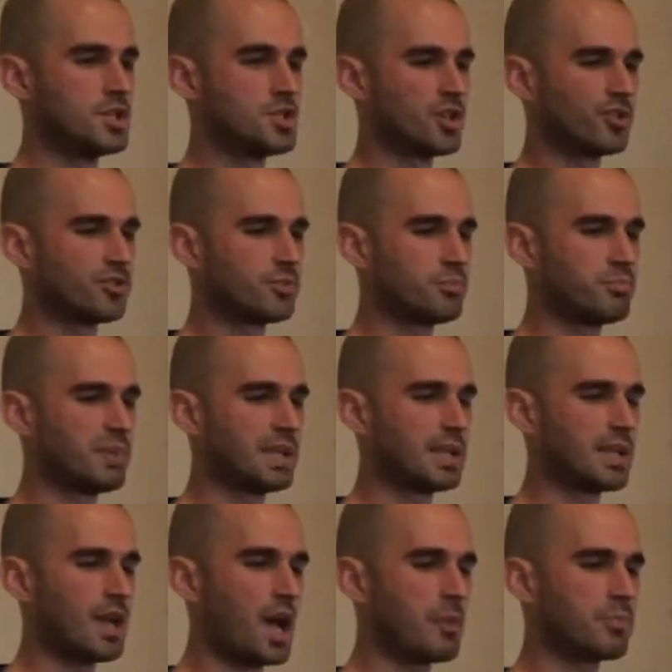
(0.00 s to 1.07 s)
just
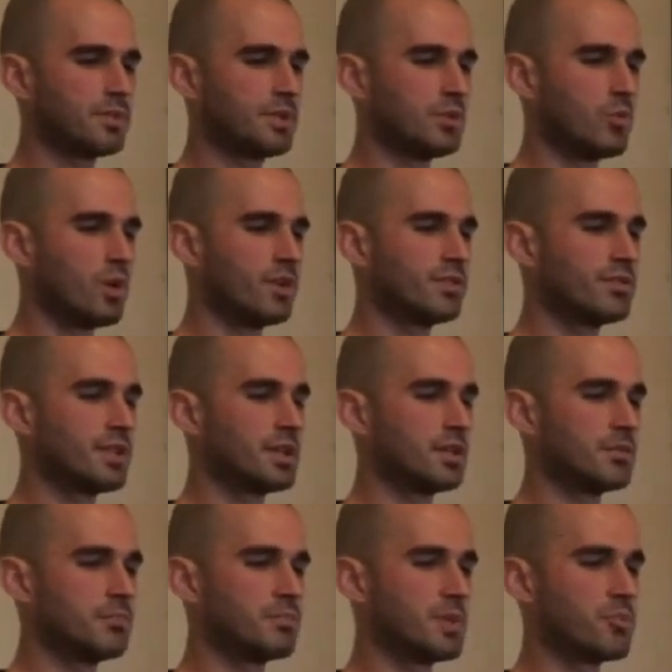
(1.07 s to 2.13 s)
picking up the ones
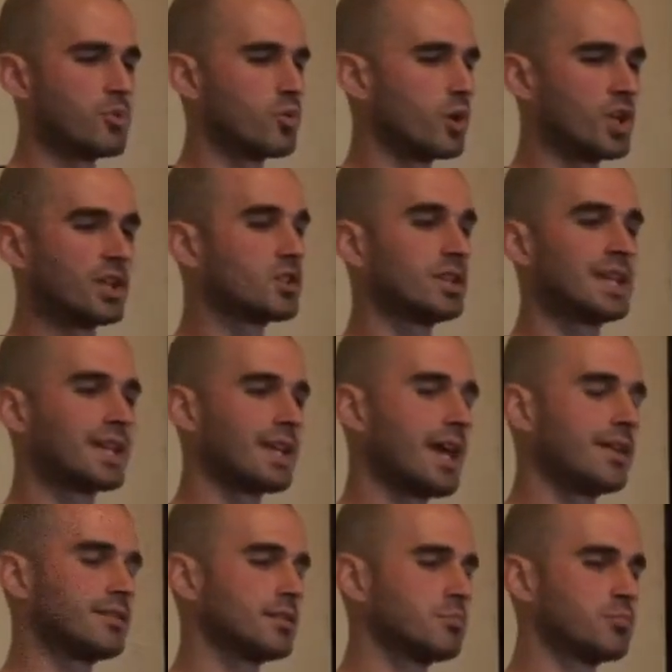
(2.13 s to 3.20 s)
that people were not gonna
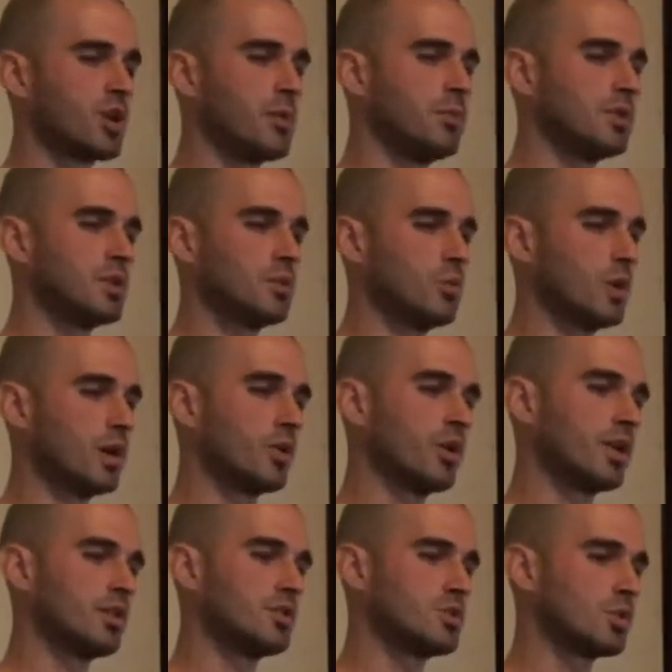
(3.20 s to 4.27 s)
get and probably were
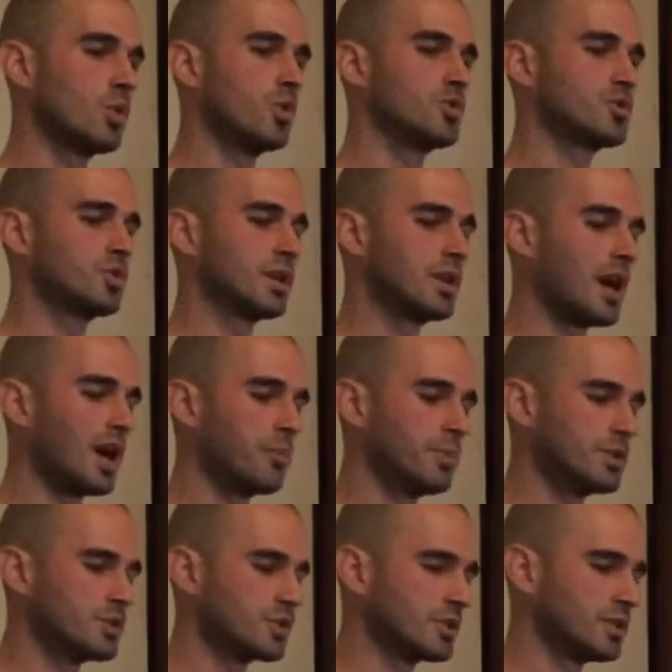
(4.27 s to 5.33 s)
going to go to the
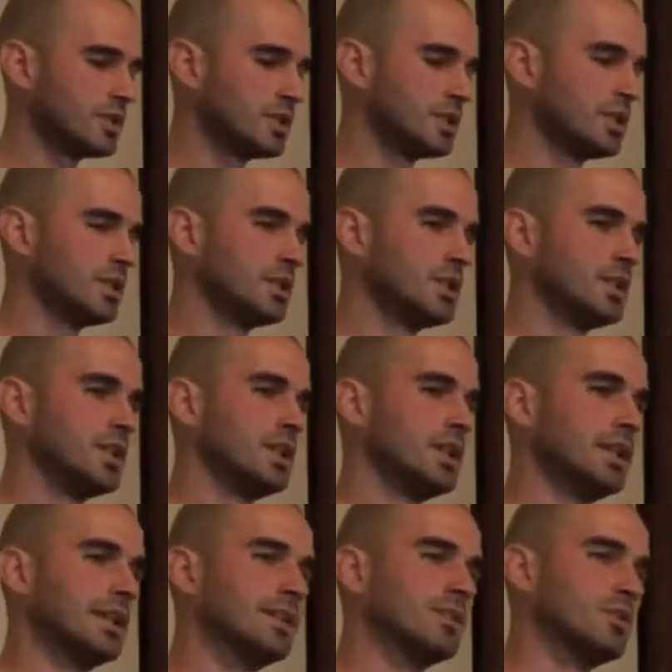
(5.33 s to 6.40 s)
garbage.
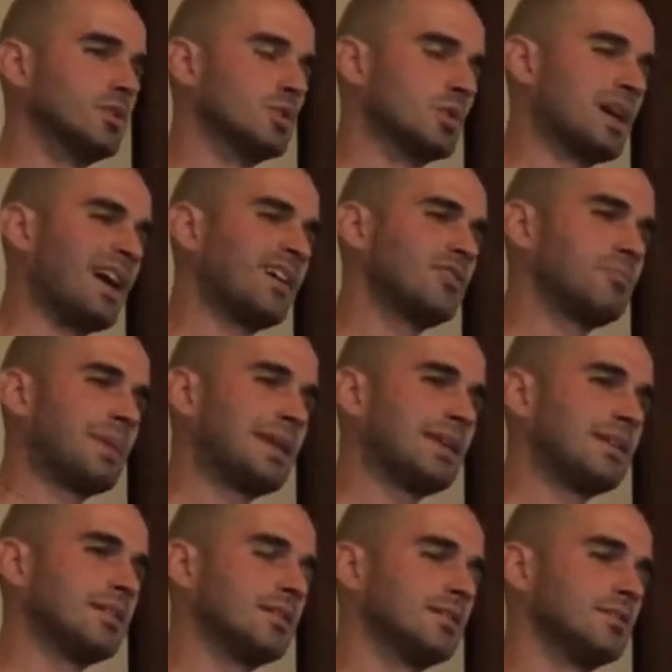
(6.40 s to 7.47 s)
And you guys
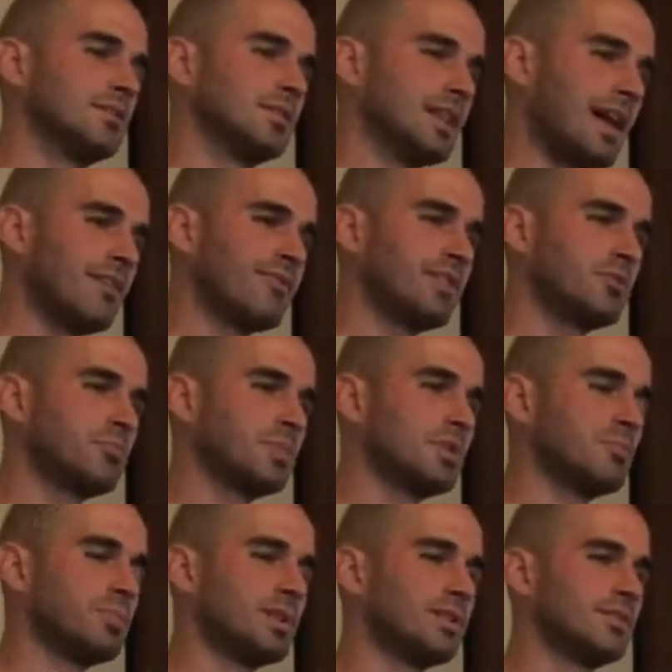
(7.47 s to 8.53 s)
may laugh at
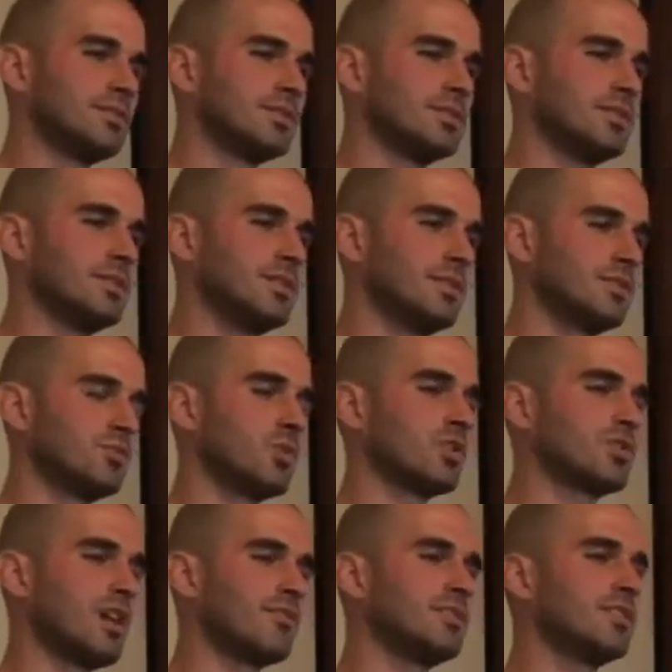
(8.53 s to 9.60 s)
me, but uh, it
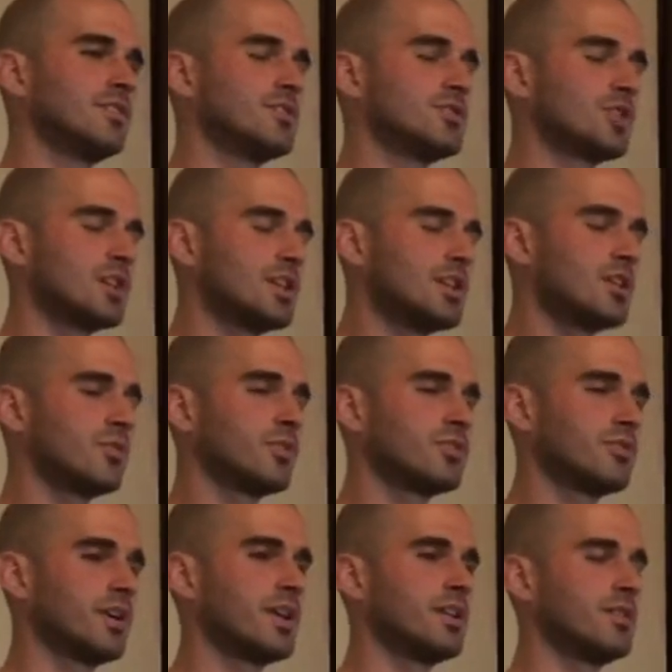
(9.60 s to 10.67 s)
was 5 days Shin. I
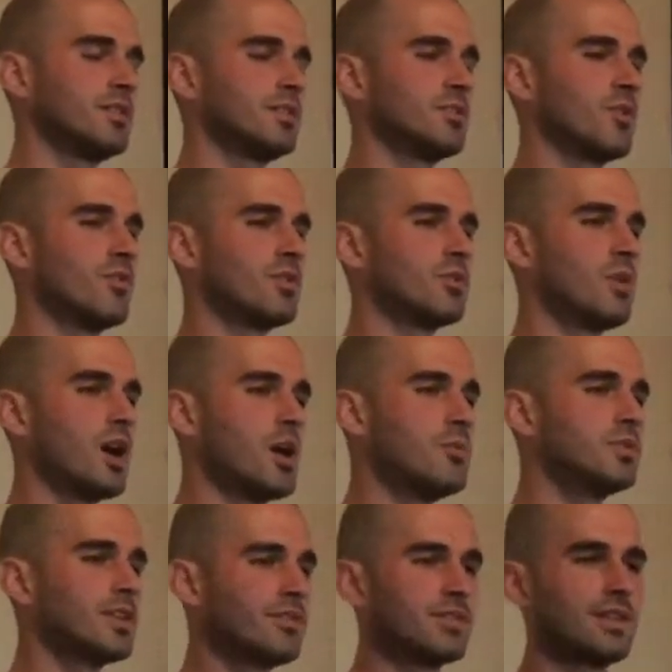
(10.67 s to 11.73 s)
was very
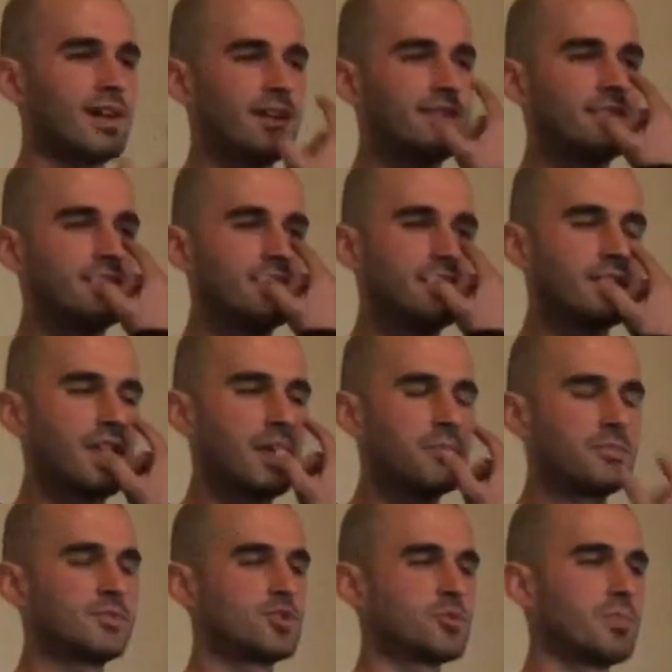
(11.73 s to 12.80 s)
overwhelmed. Even a tear
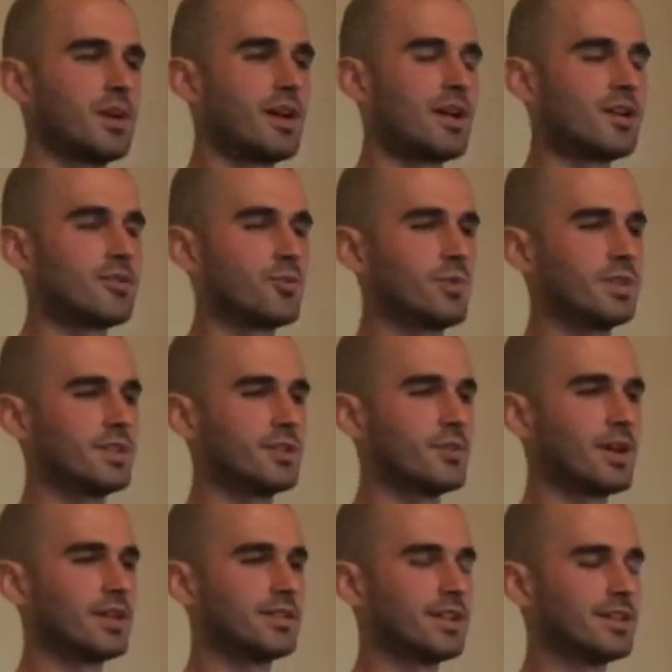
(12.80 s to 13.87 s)
came to my eye when I
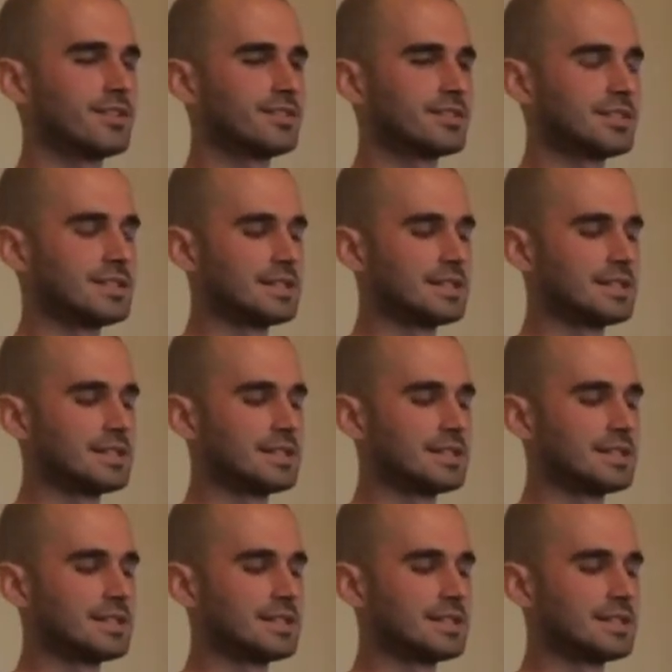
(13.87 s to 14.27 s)
read that.